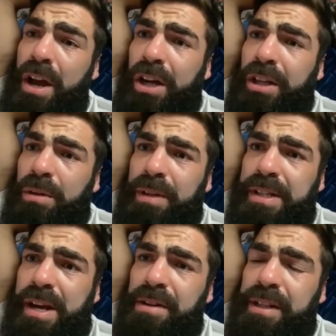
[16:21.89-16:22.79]
I don't
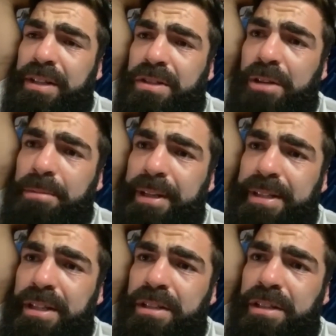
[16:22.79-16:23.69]
necessarily think it's going to be
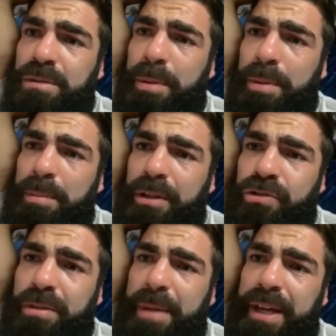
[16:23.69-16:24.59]
as easy as what people are
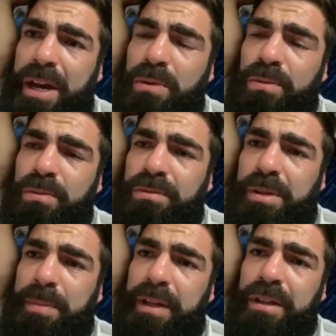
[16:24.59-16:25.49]
trying to make out to
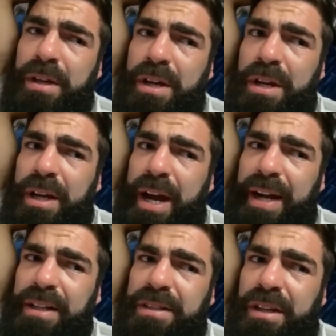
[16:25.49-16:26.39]
be.
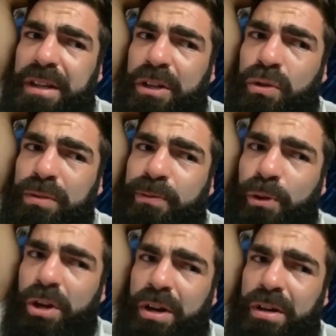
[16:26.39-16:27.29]
Carl is a good fighter,